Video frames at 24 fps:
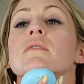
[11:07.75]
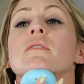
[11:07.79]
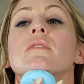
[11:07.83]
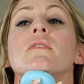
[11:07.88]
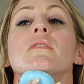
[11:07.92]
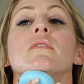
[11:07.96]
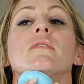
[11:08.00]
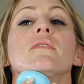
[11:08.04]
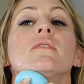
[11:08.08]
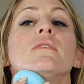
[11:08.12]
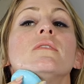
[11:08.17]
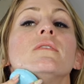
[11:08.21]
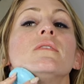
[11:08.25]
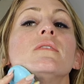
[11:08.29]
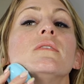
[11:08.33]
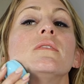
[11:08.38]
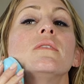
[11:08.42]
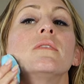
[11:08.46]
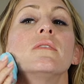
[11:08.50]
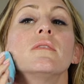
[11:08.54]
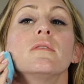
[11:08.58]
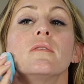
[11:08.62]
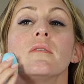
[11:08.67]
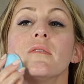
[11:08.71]

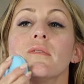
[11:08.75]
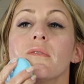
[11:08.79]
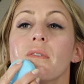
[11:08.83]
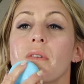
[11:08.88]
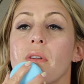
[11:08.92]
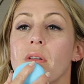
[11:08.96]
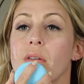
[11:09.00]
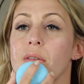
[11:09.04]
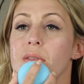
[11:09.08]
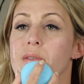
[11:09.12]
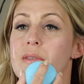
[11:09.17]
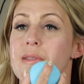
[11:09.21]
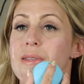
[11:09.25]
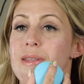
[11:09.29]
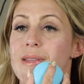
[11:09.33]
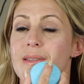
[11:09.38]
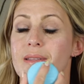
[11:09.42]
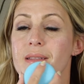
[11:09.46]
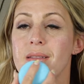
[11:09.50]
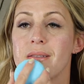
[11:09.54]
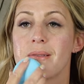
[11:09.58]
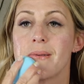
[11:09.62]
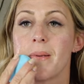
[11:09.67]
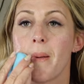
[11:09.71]

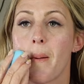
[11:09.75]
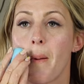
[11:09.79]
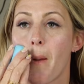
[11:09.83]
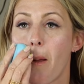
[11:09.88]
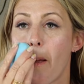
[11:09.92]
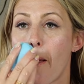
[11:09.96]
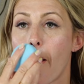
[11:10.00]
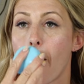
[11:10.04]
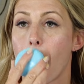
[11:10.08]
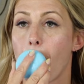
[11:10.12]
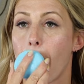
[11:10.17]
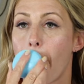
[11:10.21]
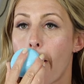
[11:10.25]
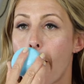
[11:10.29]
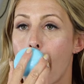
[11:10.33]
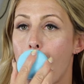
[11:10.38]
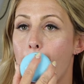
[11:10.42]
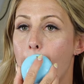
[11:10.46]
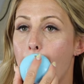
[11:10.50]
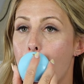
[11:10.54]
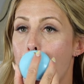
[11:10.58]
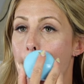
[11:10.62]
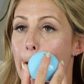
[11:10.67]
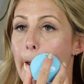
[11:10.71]

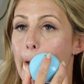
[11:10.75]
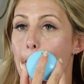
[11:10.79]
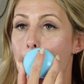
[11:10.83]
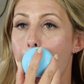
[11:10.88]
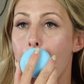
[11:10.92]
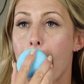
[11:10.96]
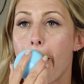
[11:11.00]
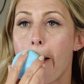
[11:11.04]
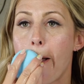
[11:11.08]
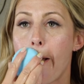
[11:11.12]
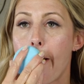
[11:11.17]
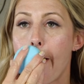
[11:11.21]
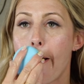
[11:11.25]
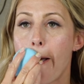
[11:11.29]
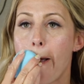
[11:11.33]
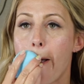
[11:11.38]
(silence)